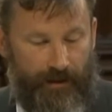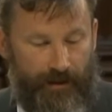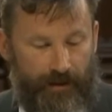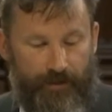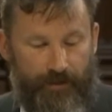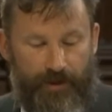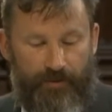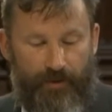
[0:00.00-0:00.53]

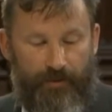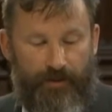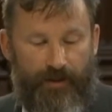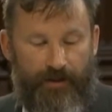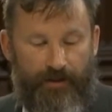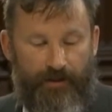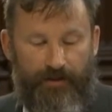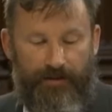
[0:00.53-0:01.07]
for small
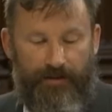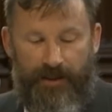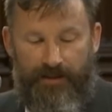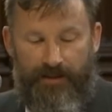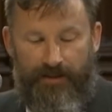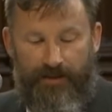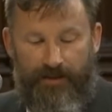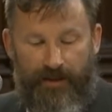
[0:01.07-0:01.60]
particles as
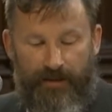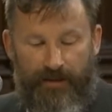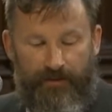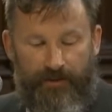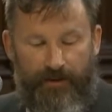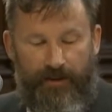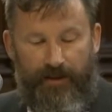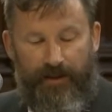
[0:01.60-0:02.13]
does sulfur,
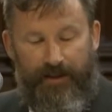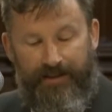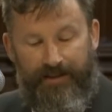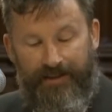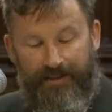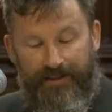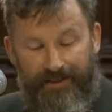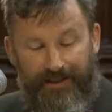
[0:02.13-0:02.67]
and
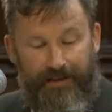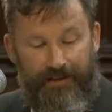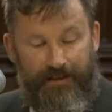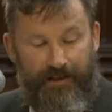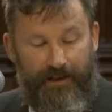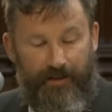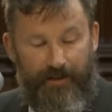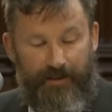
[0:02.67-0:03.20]
16
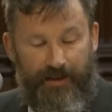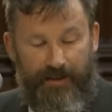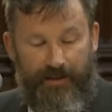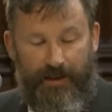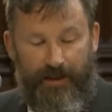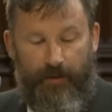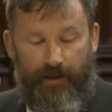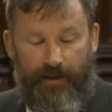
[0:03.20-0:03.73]
times less the
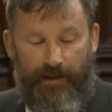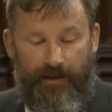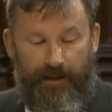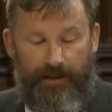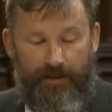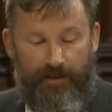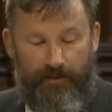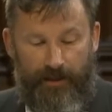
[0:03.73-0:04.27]

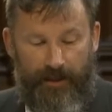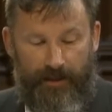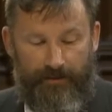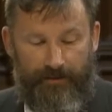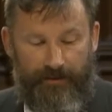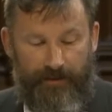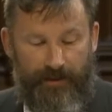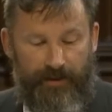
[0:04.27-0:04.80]
coagulation rate.
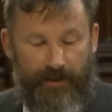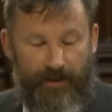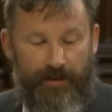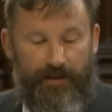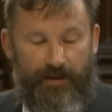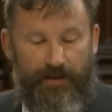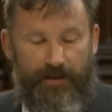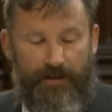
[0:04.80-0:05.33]

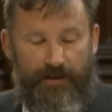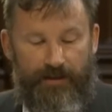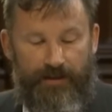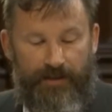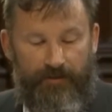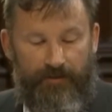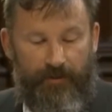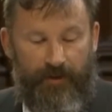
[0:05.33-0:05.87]

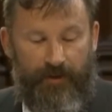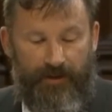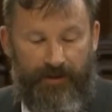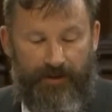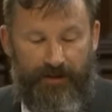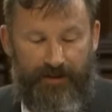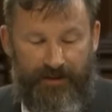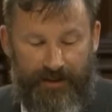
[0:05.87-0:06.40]
Sulfur
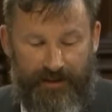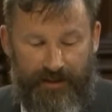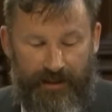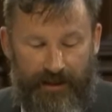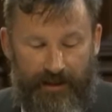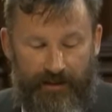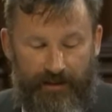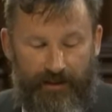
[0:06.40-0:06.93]
particles stick
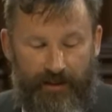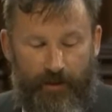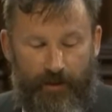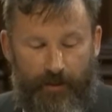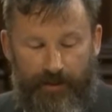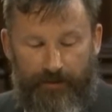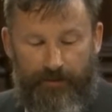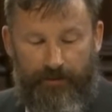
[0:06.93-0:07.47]
together and
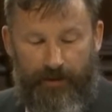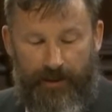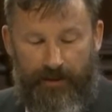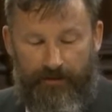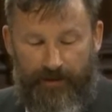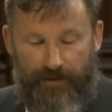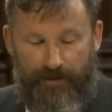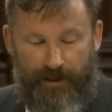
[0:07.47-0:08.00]
quickly fall out
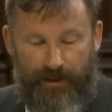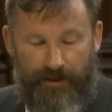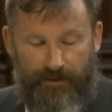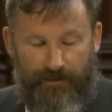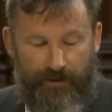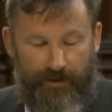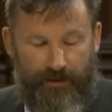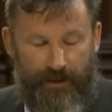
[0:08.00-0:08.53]
of the
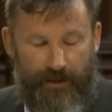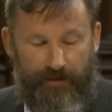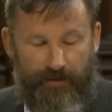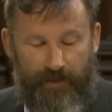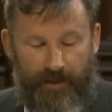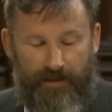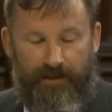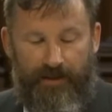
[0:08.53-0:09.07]
stratosphere and are
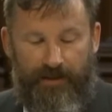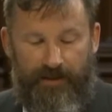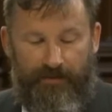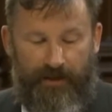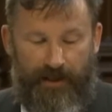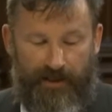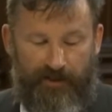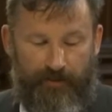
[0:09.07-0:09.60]
much less
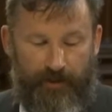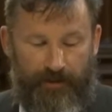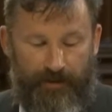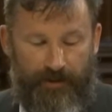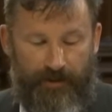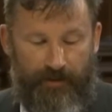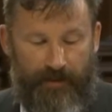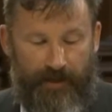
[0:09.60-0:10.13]
effective per
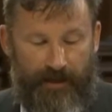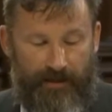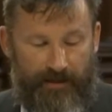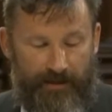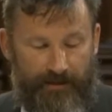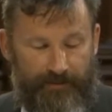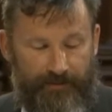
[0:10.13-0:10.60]
unit mass.